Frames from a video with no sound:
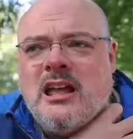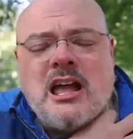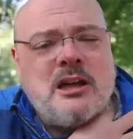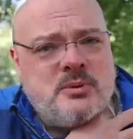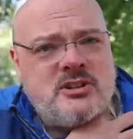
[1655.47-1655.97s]

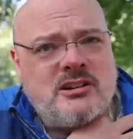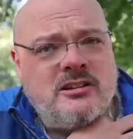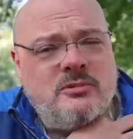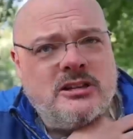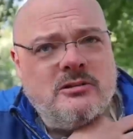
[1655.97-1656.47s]
And
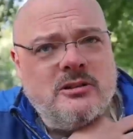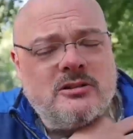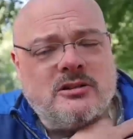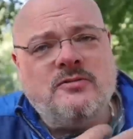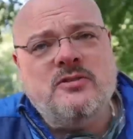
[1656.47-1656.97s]
particularly when you
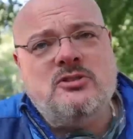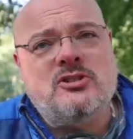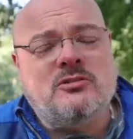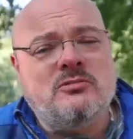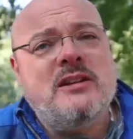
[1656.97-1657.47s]
look at
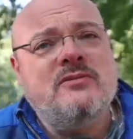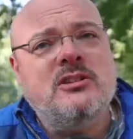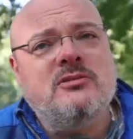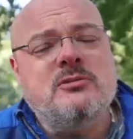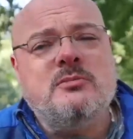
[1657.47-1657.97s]
future
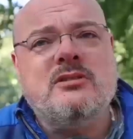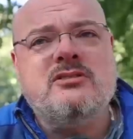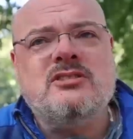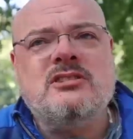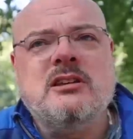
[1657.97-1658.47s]
revenue
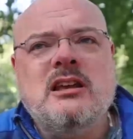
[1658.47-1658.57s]
numbers,